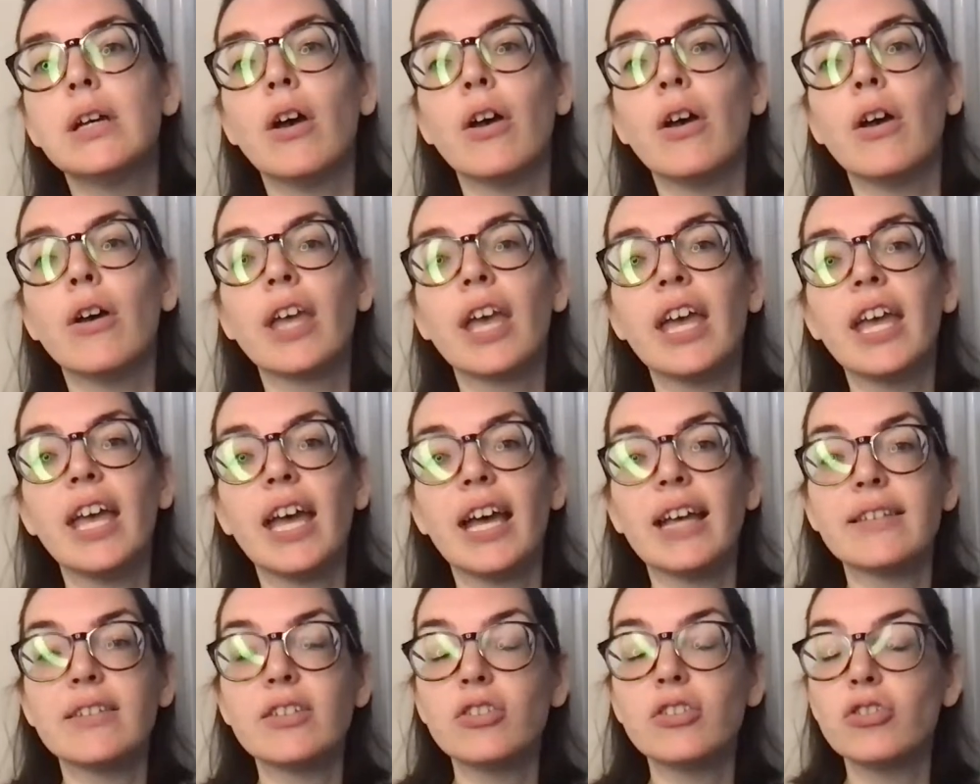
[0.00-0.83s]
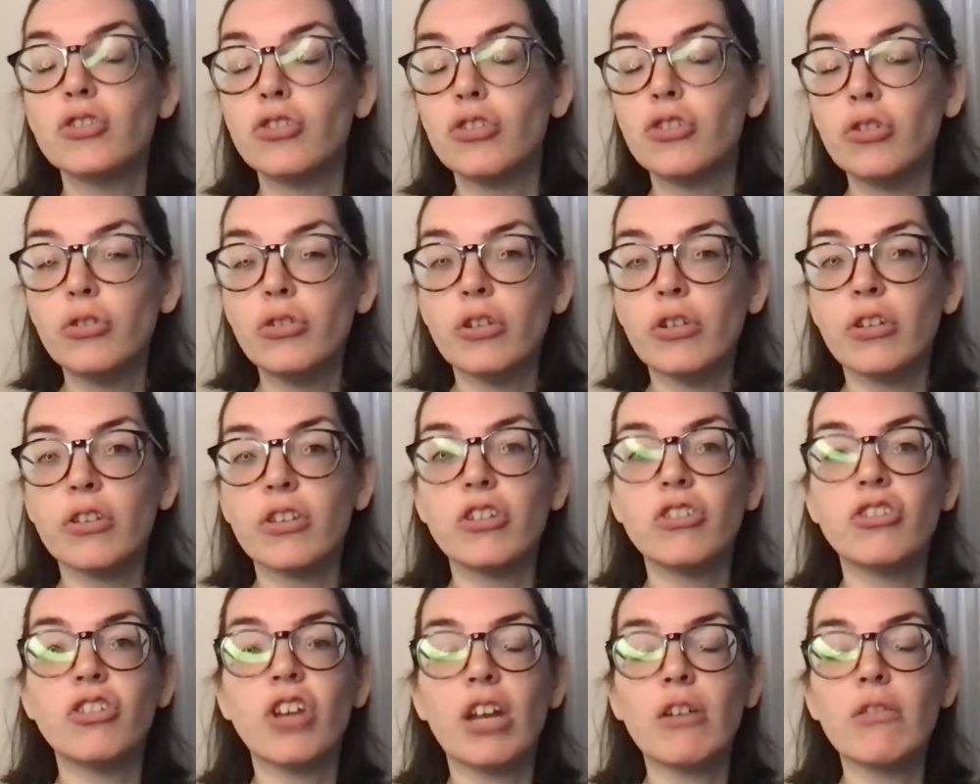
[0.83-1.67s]
Okay, as a student,
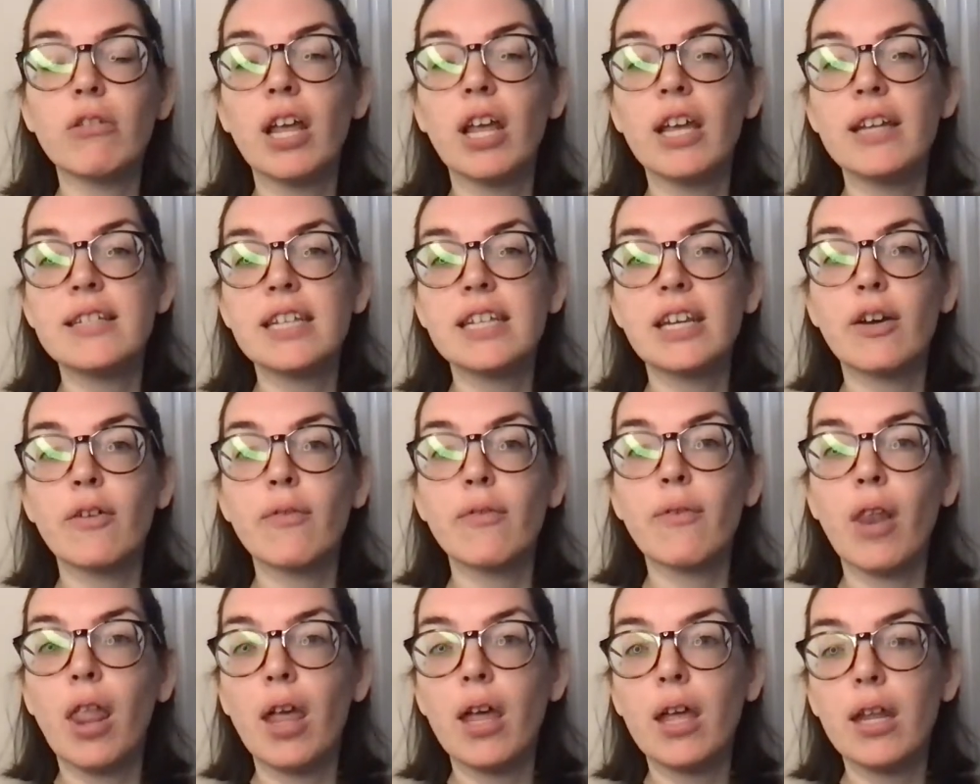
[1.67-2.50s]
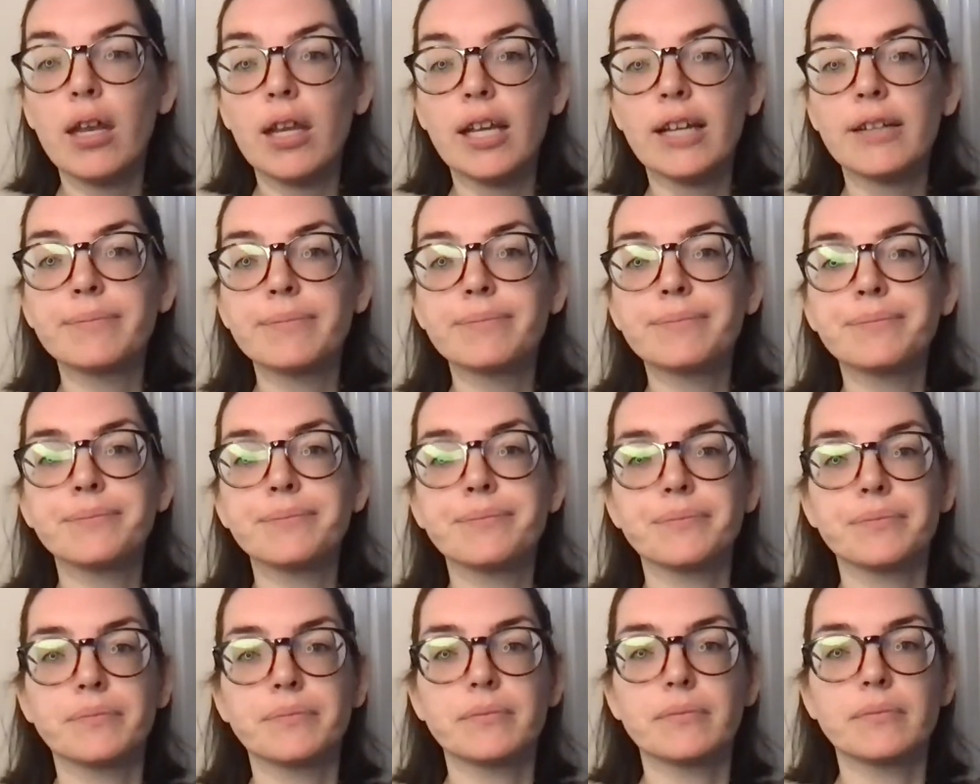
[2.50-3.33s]
the general idea of learning,
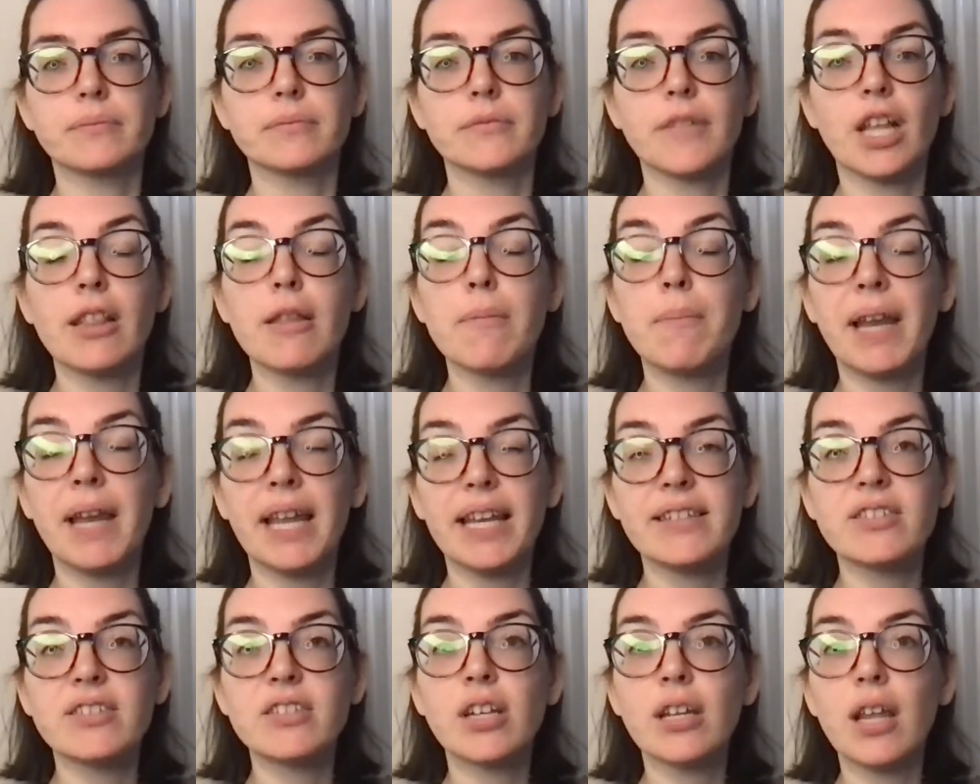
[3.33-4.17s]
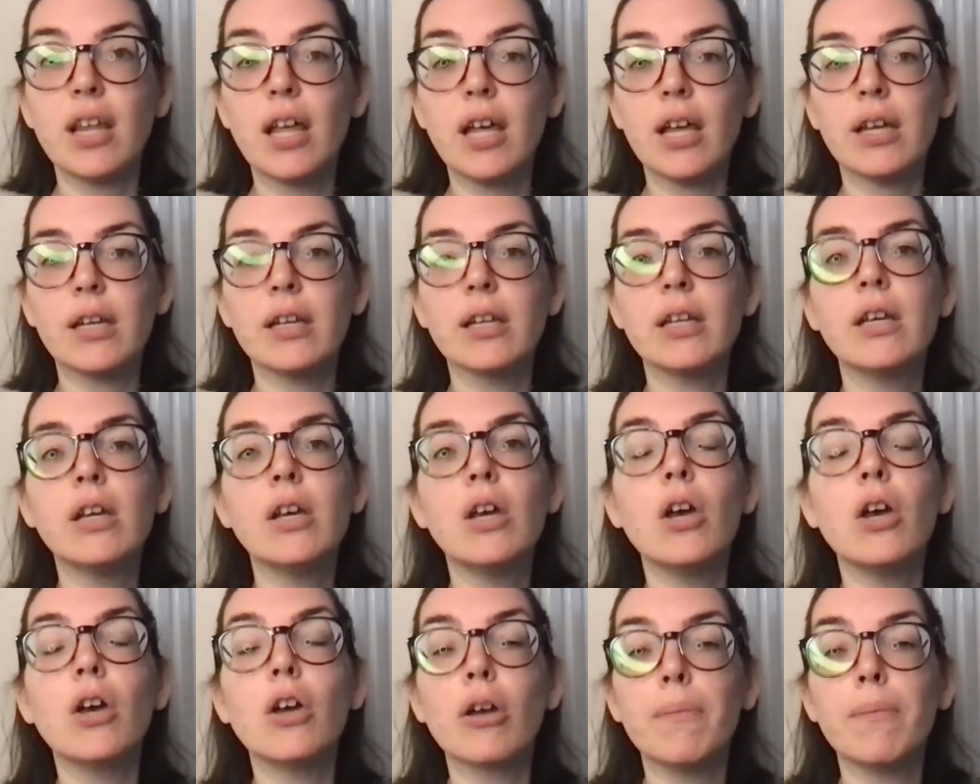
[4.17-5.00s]
the place to learn.
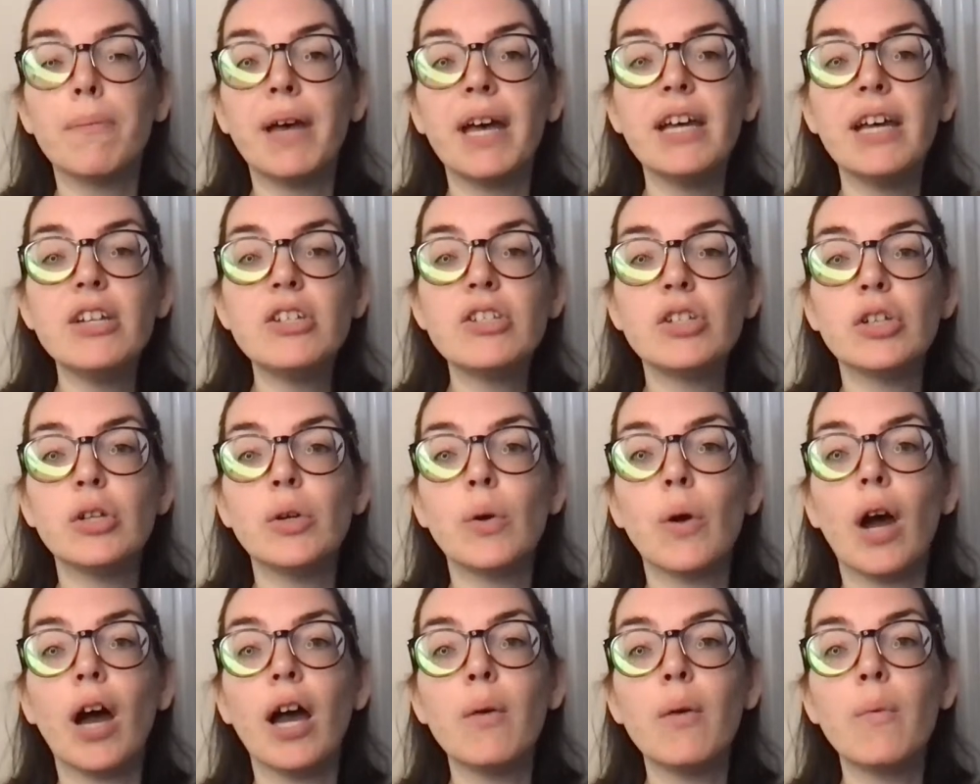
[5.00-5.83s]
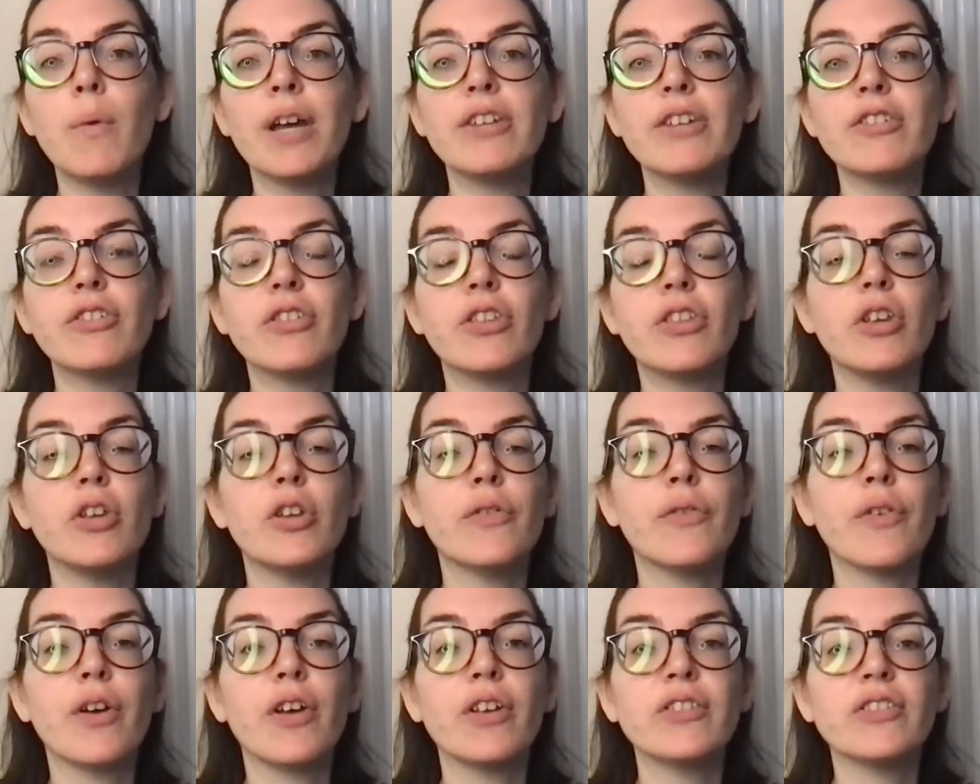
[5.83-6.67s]
Compared to, I went to the
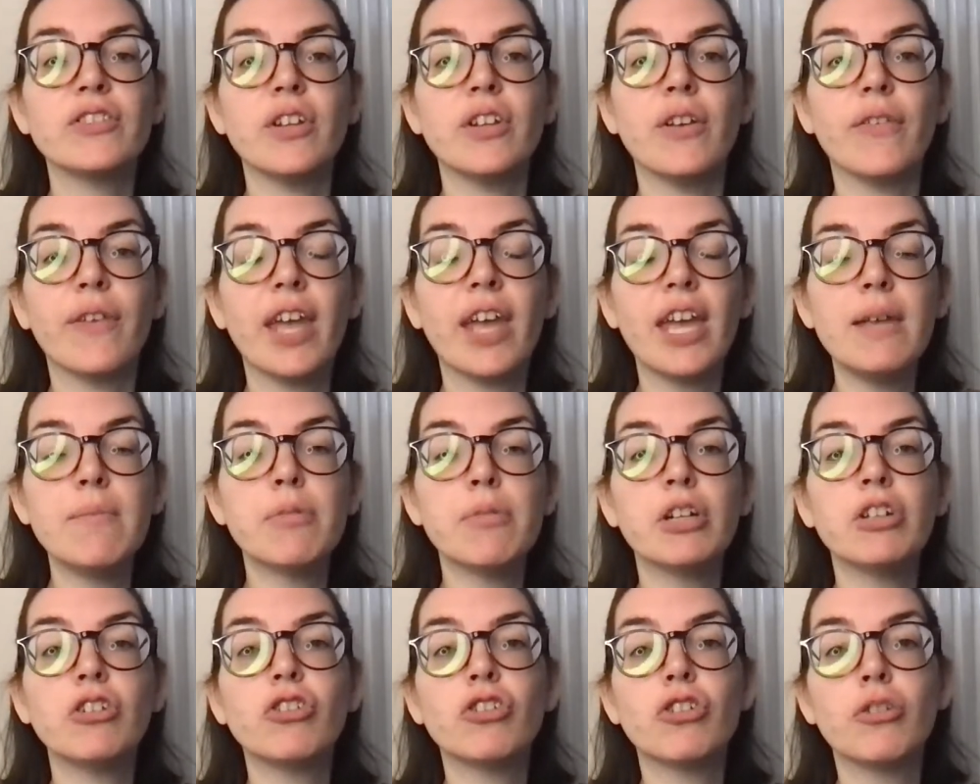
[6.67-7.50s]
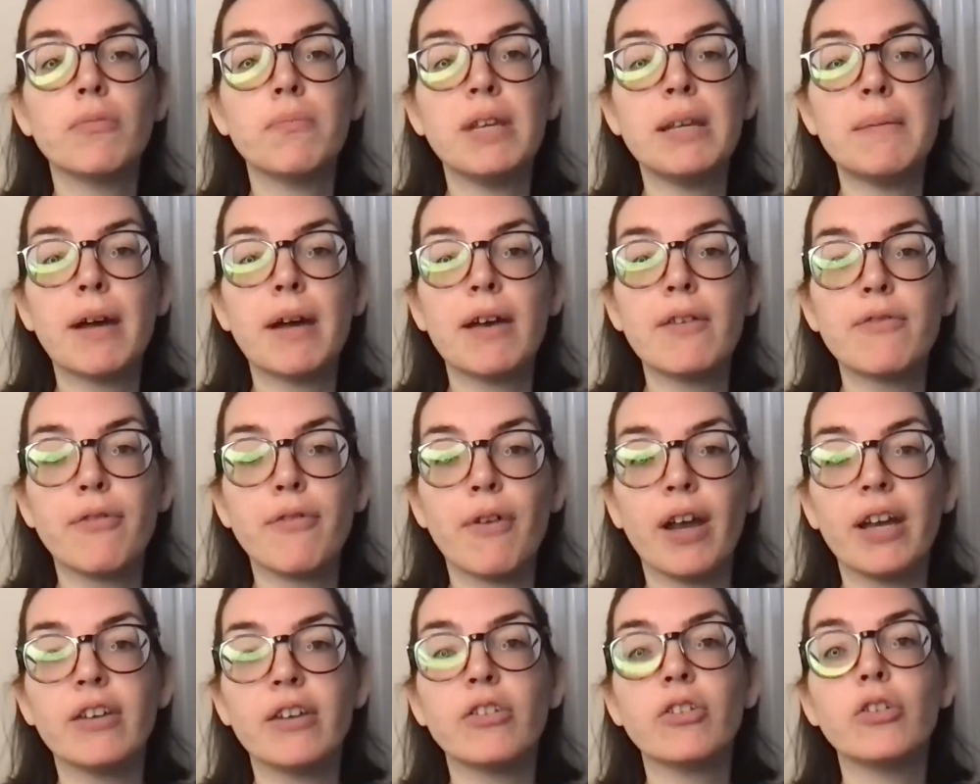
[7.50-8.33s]
University of Cambridge to meet my
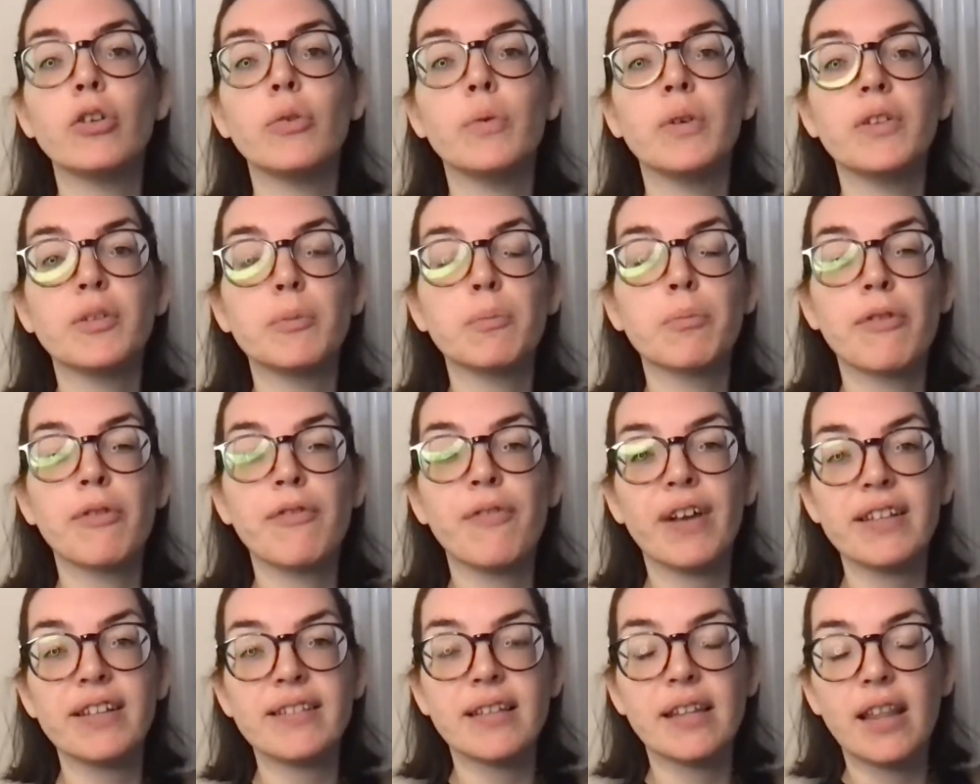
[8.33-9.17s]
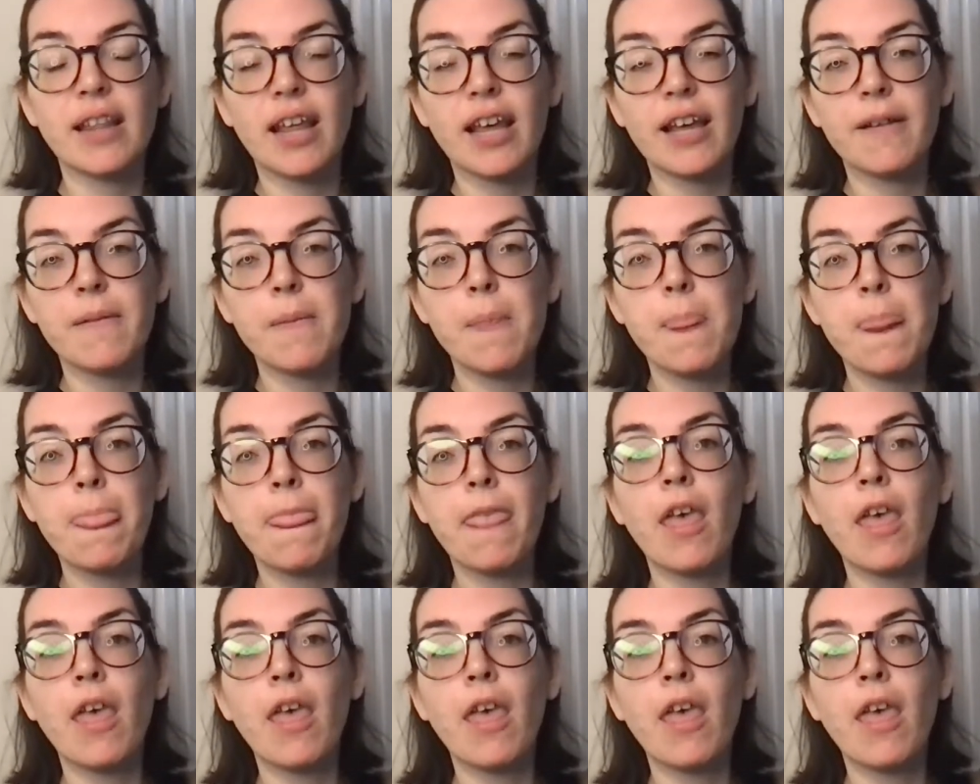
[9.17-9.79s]
friend who is a professor there.